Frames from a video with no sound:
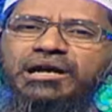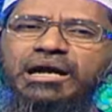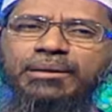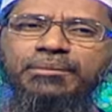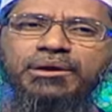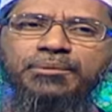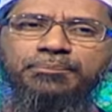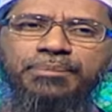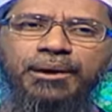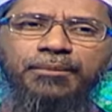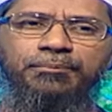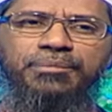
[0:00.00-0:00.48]

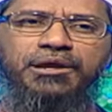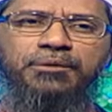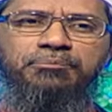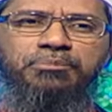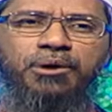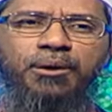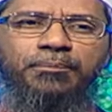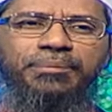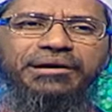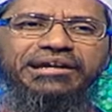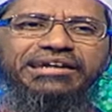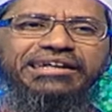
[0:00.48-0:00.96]
becoming public
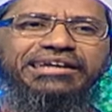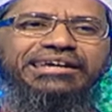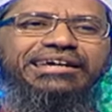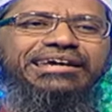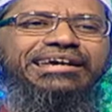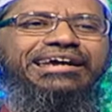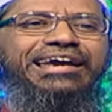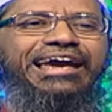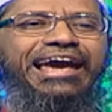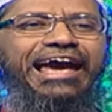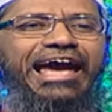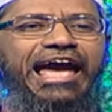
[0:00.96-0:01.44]

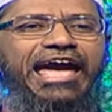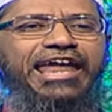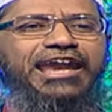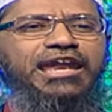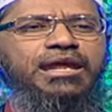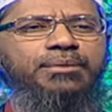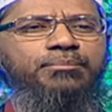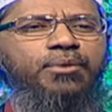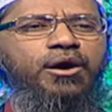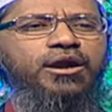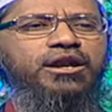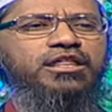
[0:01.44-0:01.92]
property?
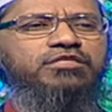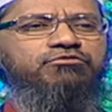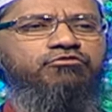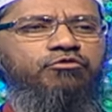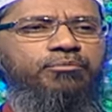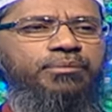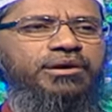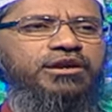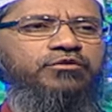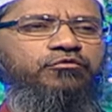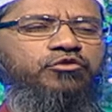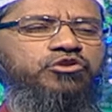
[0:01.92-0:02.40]
Any modest
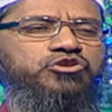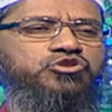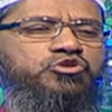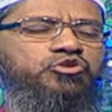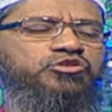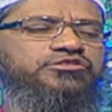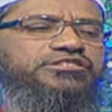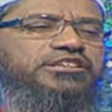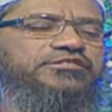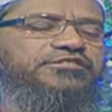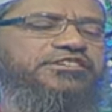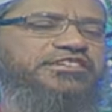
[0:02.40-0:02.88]
woman would
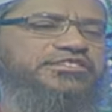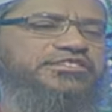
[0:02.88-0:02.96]
choose the